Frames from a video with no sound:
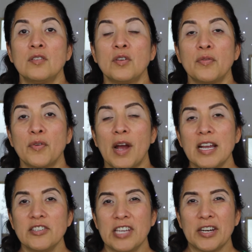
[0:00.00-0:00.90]
So for
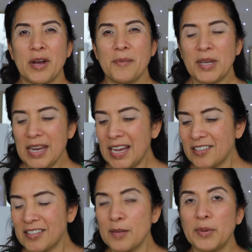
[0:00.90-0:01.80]
eyeshadow, I'm gonna
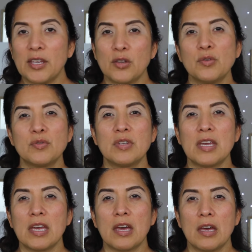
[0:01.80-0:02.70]
actually be
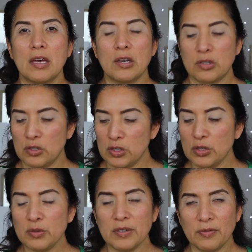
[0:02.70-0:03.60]
using
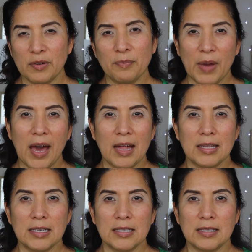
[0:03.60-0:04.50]
two different
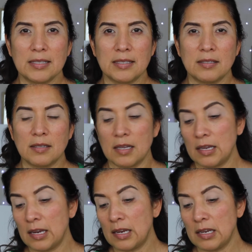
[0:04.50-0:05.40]
palettes
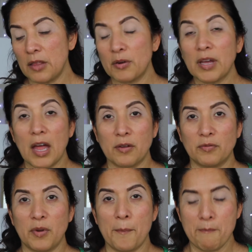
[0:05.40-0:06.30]
in another color
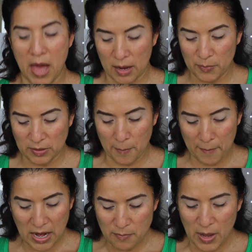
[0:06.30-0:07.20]
from MAC, but the
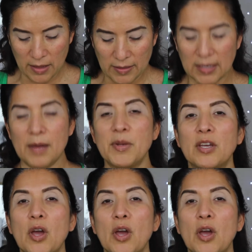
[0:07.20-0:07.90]
main palette that I'm gonna